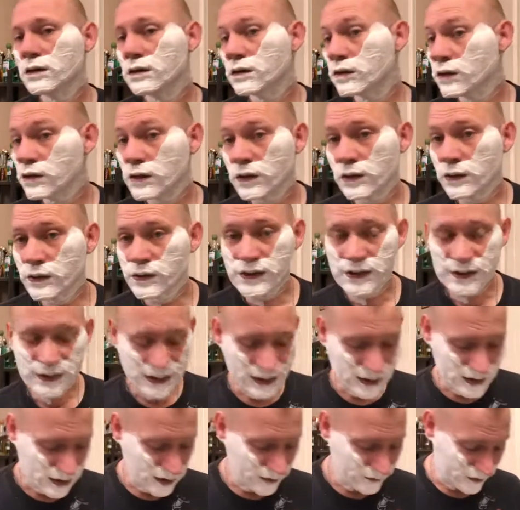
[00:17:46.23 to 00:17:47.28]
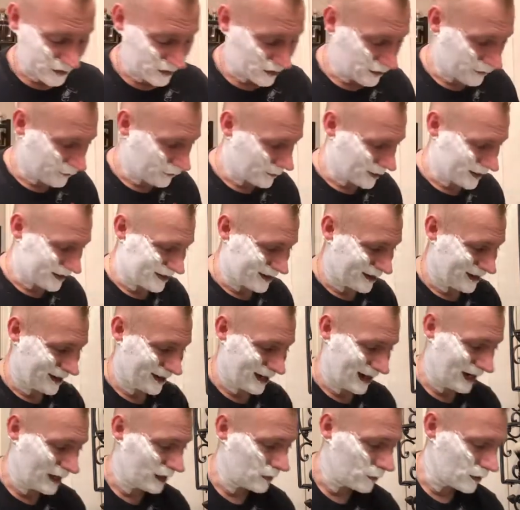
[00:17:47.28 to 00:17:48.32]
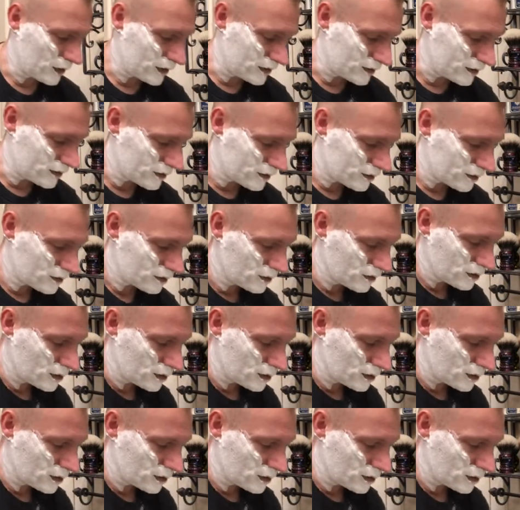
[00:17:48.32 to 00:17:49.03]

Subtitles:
So since that stuff is good for my skin anyways,